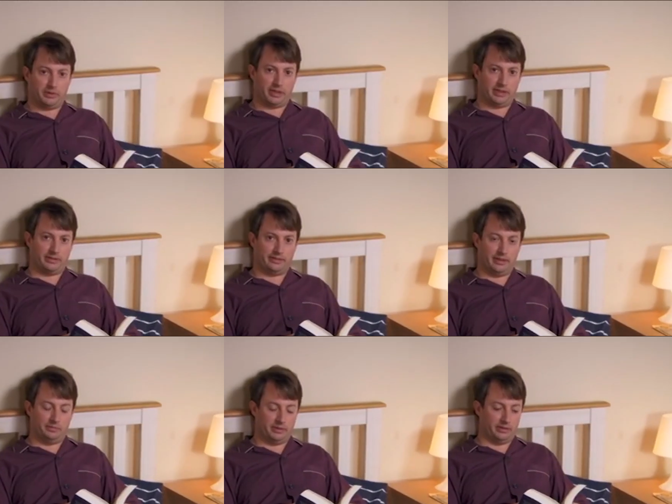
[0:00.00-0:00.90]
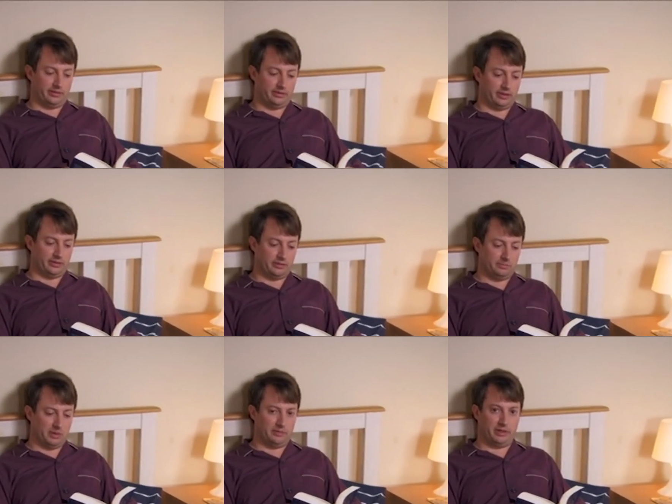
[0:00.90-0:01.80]
been trying to get to sleep since 6
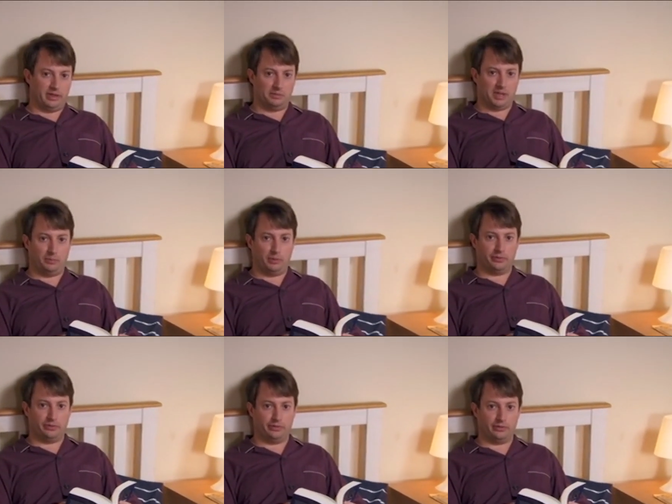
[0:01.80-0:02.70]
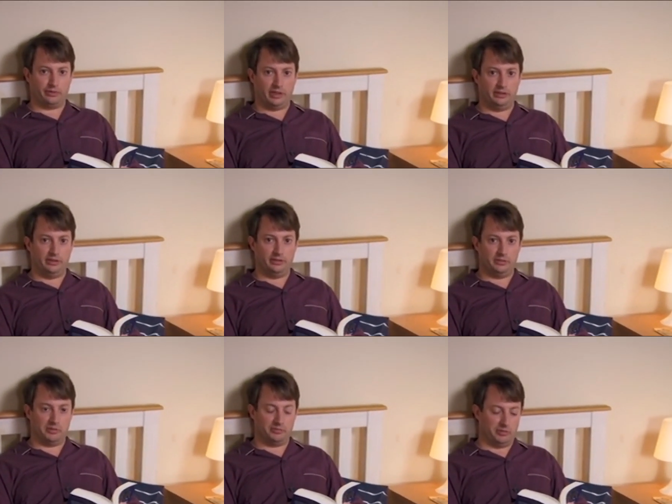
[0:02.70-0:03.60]
by reading about Wilson's trade
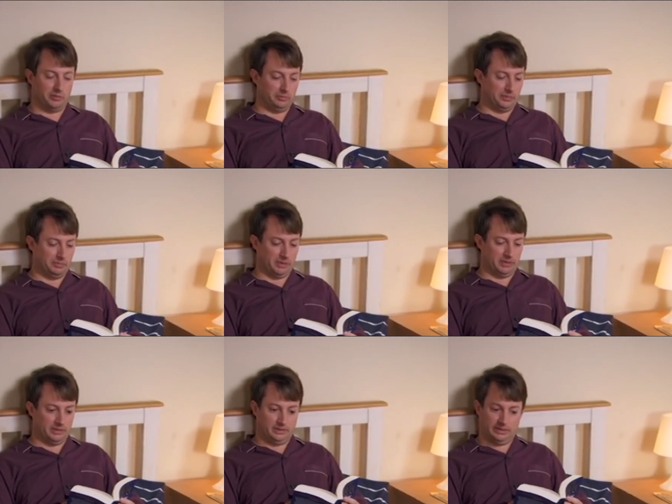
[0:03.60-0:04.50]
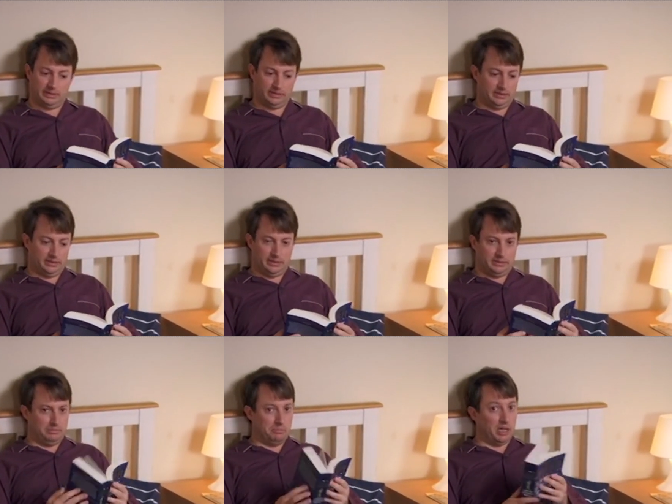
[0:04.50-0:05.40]
union reforms, but
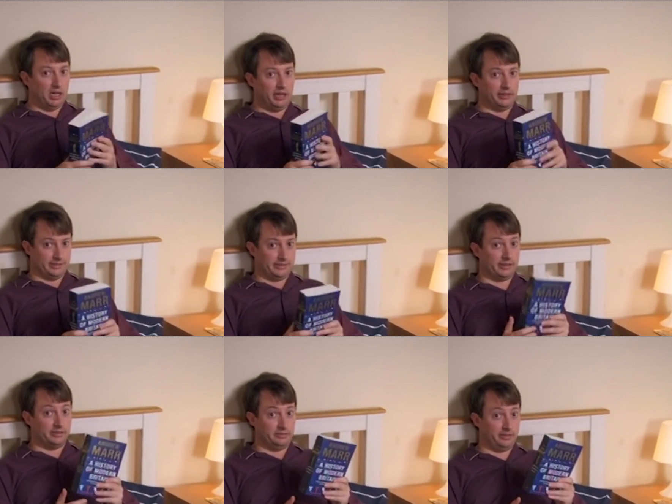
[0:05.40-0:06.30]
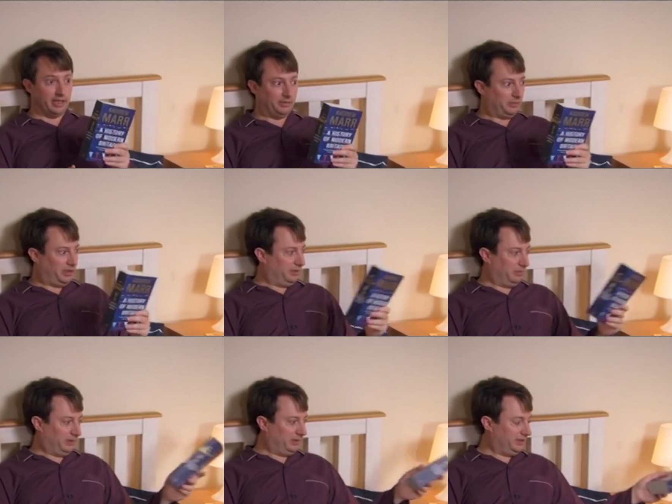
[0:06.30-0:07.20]
Marr is so damn
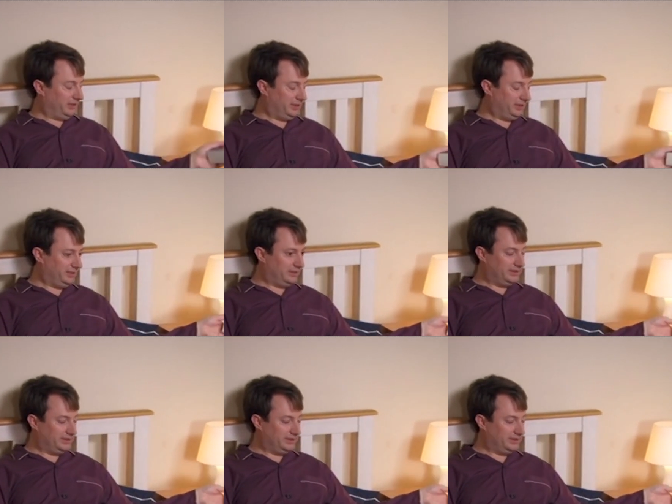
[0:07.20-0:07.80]
readable. Mm, shit.